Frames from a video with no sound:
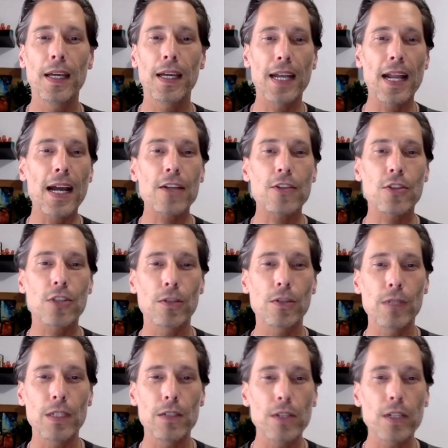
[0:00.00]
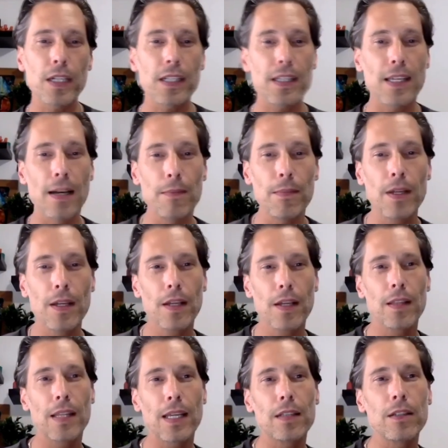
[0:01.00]
And actually, when you look at them,
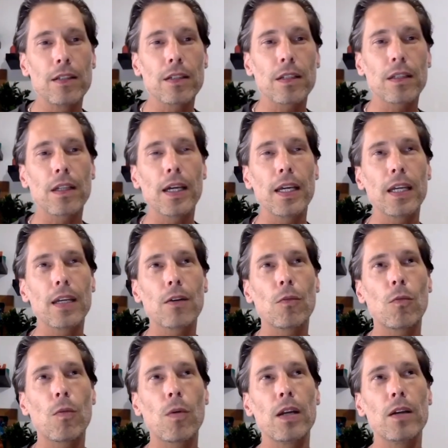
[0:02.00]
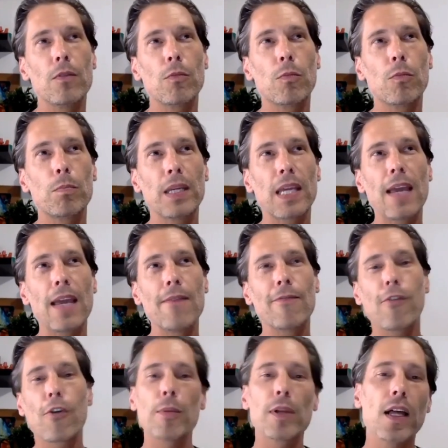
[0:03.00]
they look like what became
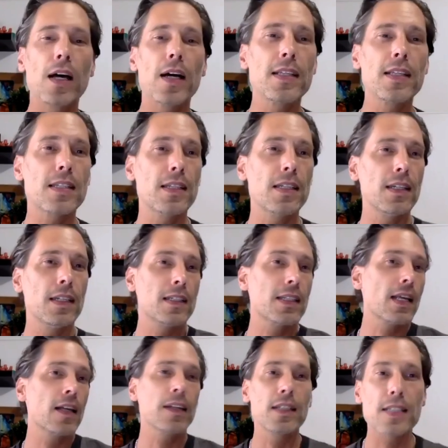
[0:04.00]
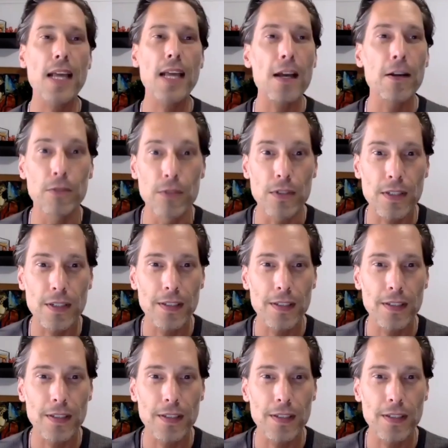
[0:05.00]
formalized in Italian towns.